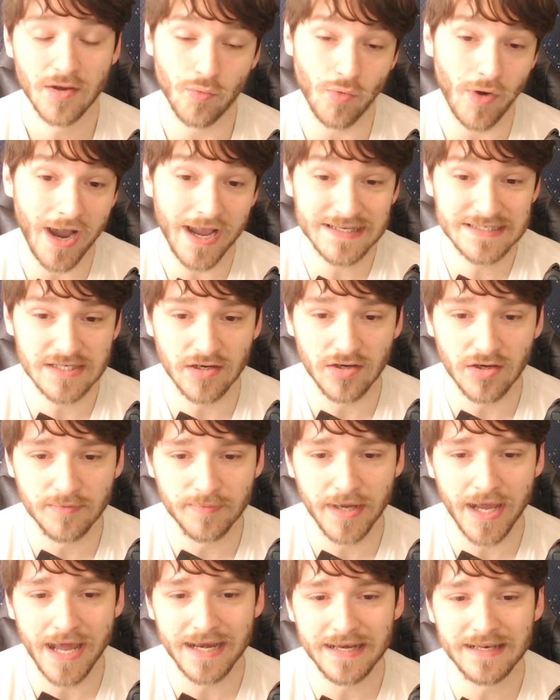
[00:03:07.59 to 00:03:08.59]
Well, I saw,
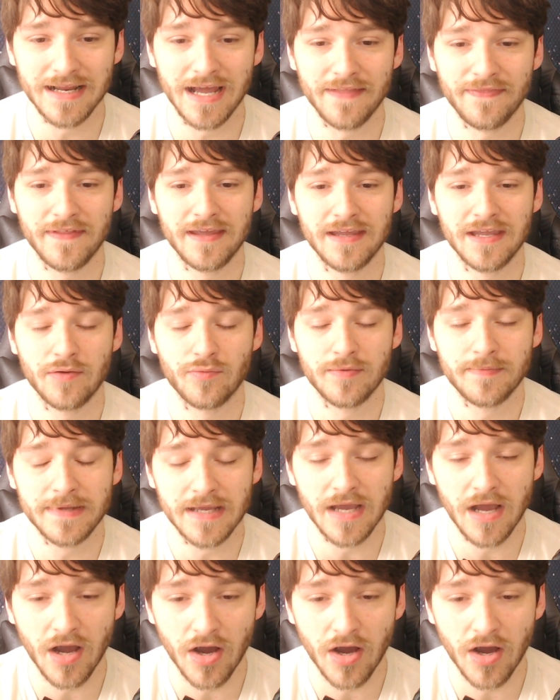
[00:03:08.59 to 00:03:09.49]
but I did not think it would be